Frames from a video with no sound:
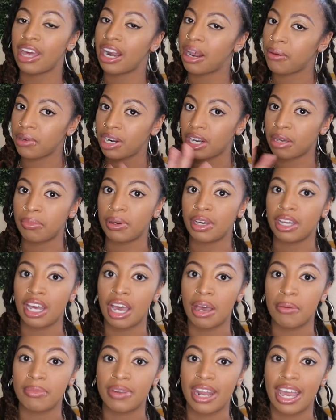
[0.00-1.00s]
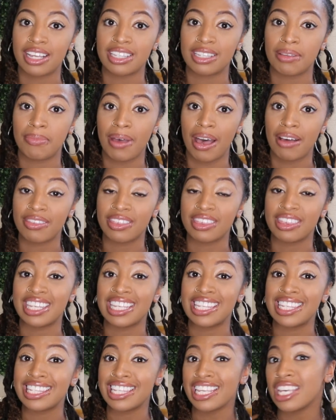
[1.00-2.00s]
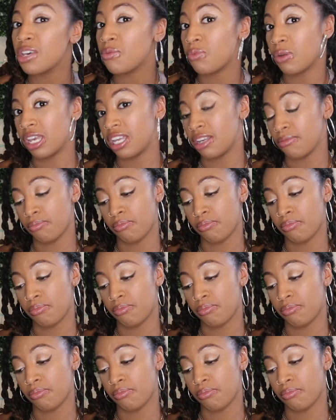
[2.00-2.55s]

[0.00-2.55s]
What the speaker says: that I'm gonna put up next about the seaweed